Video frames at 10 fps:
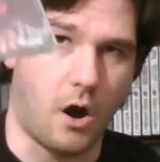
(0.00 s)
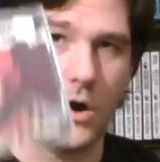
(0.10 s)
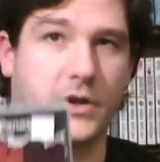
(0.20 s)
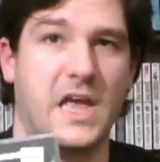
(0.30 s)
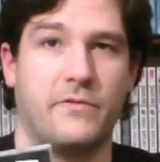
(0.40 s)

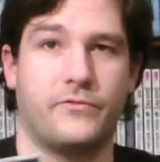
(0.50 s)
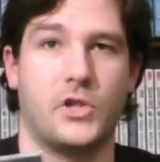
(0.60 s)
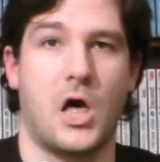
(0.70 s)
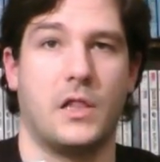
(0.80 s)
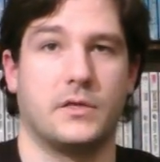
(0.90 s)
arcade
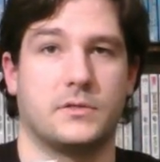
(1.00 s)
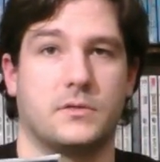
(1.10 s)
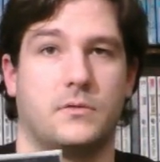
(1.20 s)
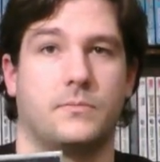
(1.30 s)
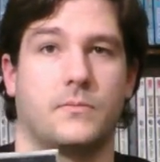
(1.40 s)

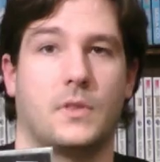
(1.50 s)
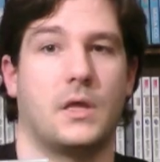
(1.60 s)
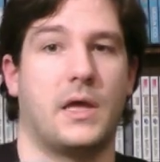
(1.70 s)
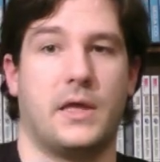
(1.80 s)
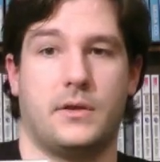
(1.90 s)
flawless.
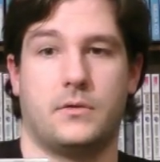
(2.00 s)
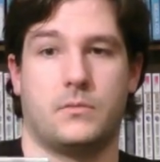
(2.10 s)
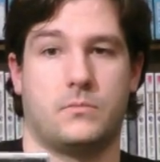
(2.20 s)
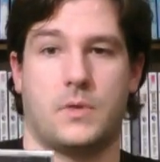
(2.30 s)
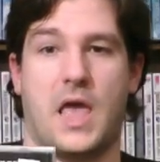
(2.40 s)

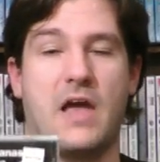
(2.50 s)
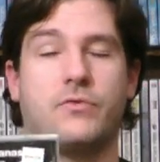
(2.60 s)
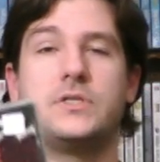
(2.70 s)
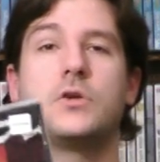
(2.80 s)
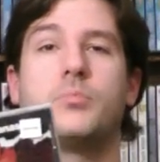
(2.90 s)
And
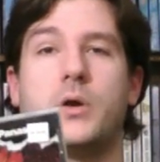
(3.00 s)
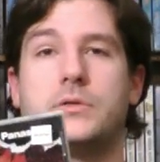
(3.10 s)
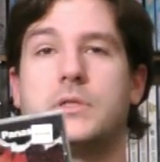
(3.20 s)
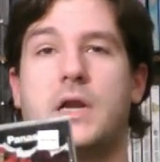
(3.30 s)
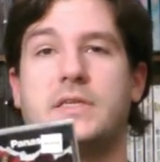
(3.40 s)
every single
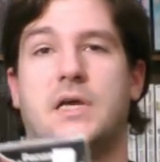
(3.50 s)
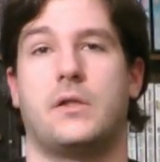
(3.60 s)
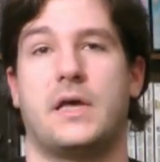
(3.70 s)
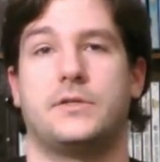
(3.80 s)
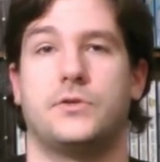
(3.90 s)
person that I
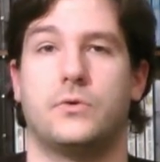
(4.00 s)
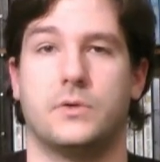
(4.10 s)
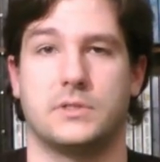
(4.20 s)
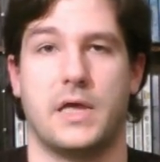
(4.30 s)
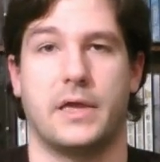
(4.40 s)
tell that
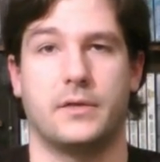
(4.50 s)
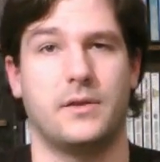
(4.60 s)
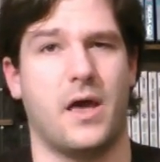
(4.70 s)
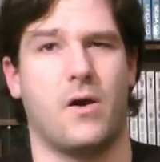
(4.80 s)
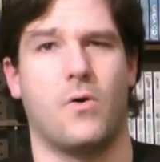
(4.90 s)
to is
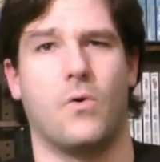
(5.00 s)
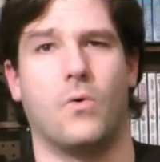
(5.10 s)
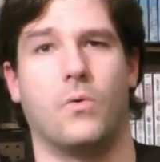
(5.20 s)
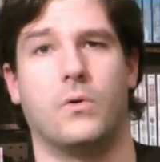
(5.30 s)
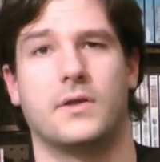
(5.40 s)
like,
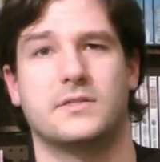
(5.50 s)
no,